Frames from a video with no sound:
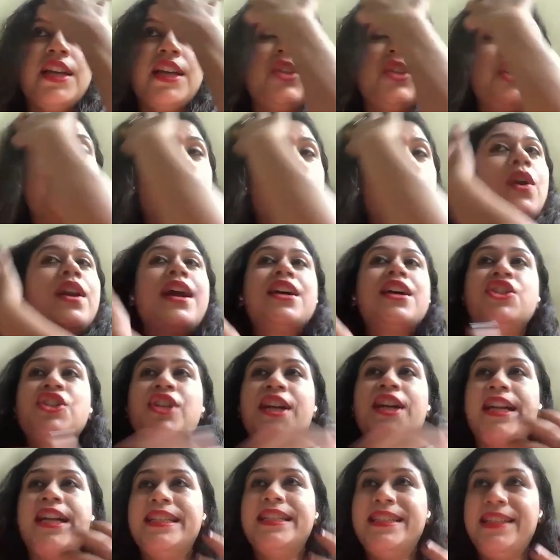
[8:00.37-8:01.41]
the
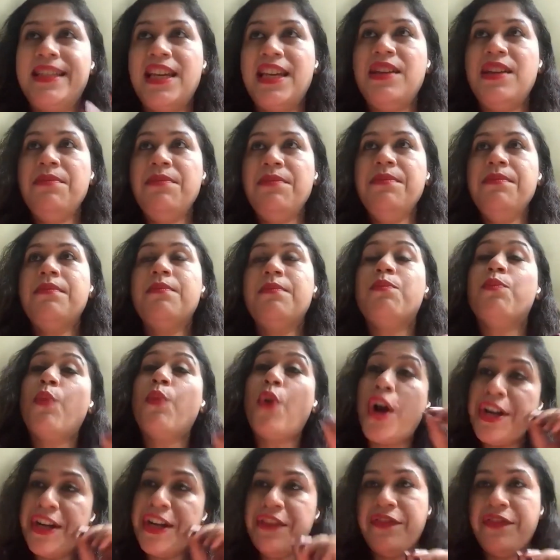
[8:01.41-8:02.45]
Yonachain team
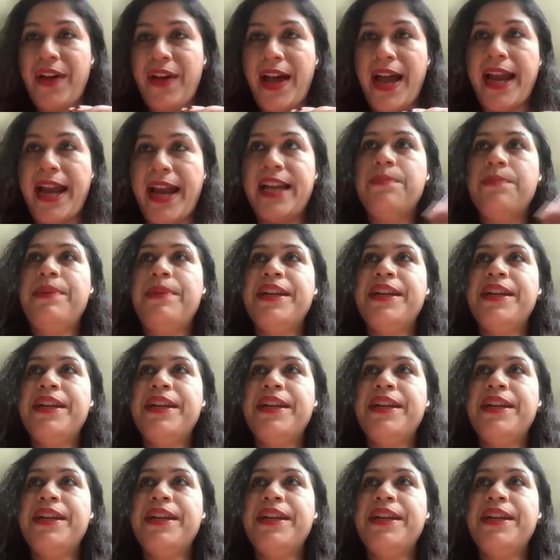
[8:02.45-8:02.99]
modified